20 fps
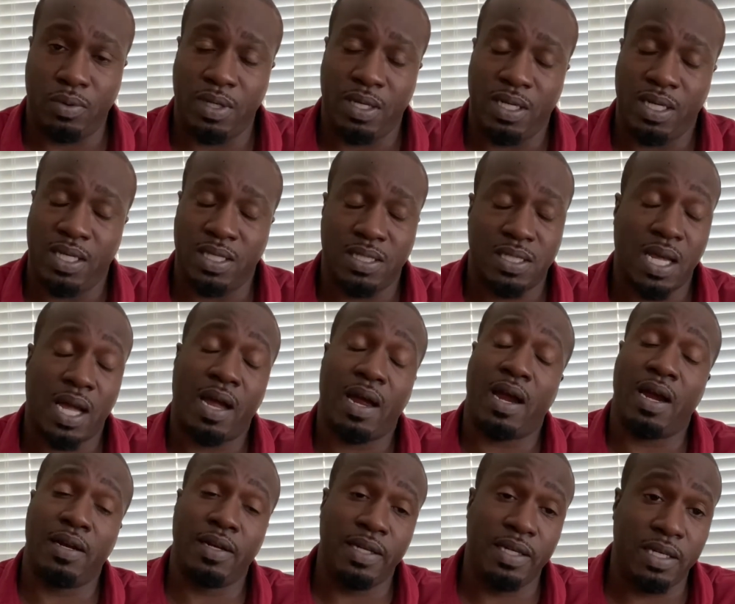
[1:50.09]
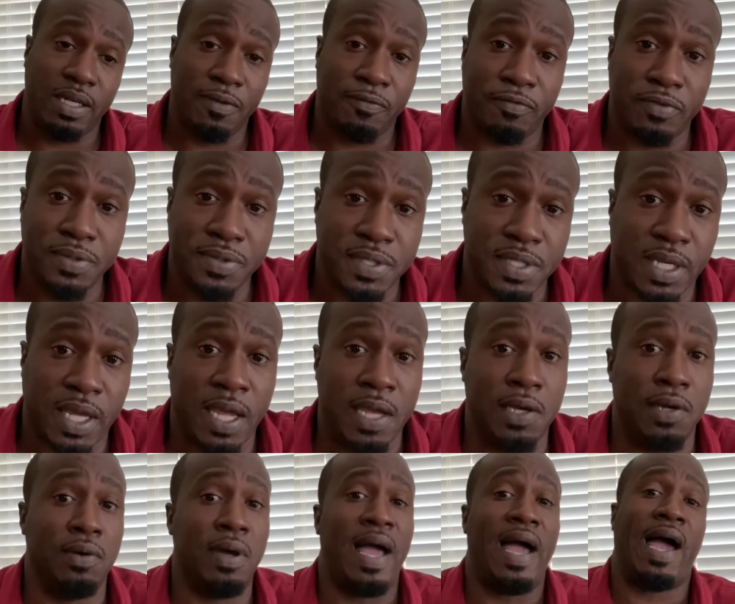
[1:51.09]
an entirely different
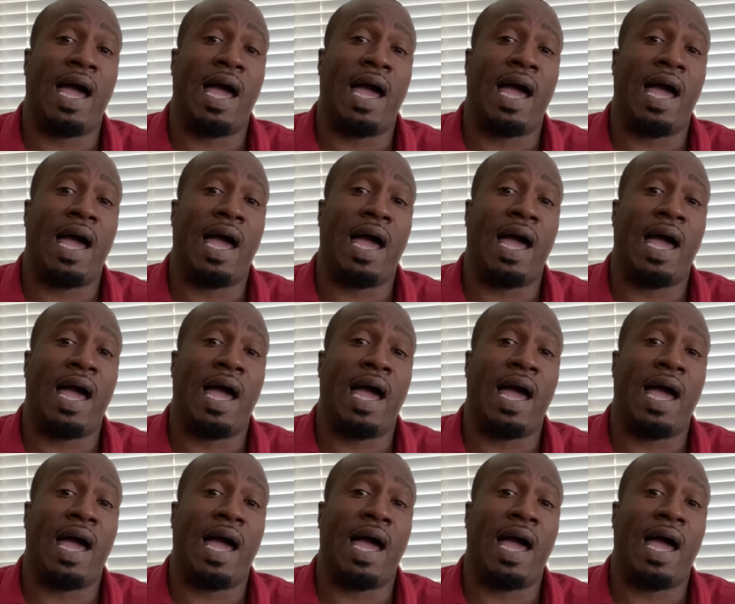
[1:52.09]
scale.